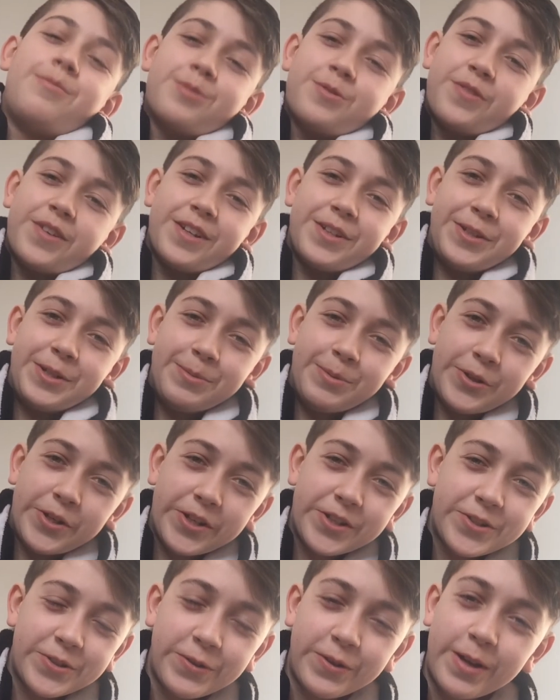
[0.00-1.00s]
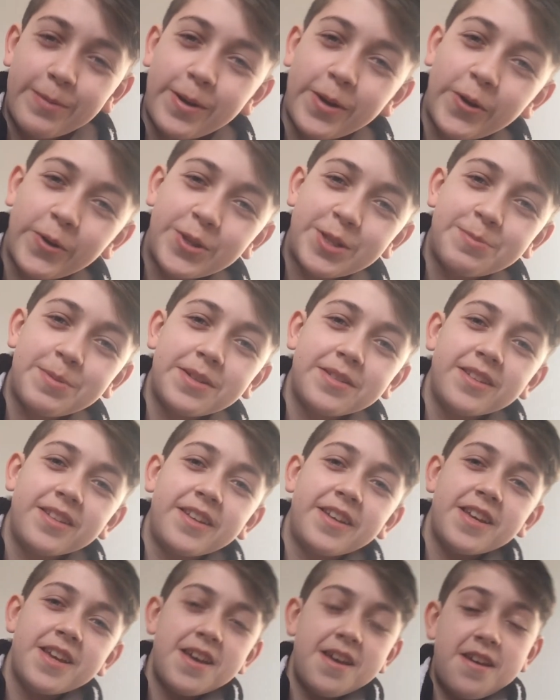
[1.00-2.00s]
I'm speaking too much Instagram. I can't speak
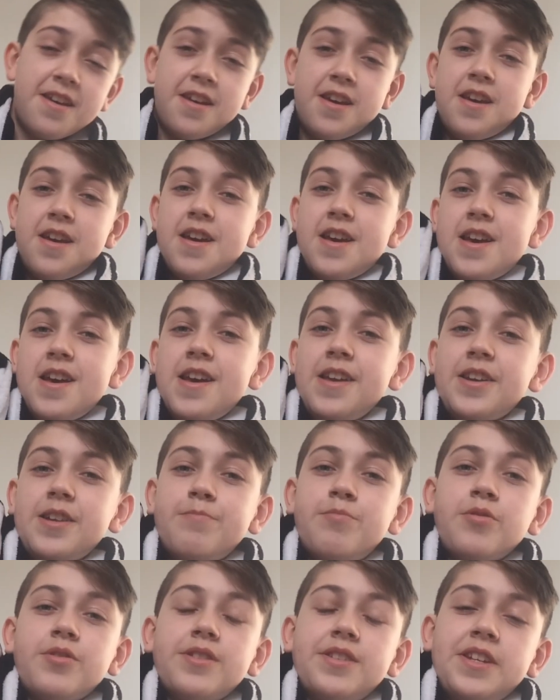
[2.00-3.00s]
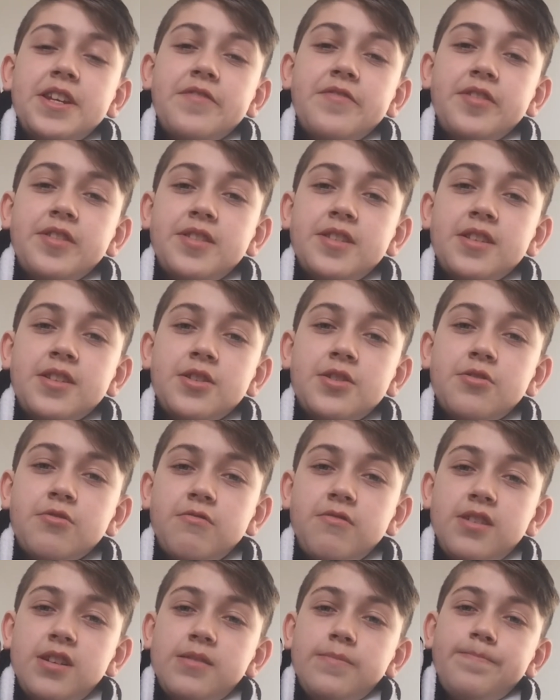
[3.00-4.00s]
today. And I put David's
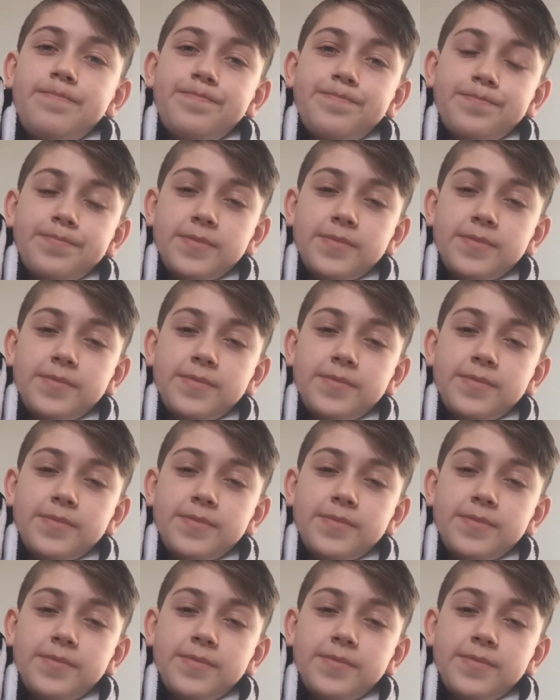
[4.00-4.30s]
Instagram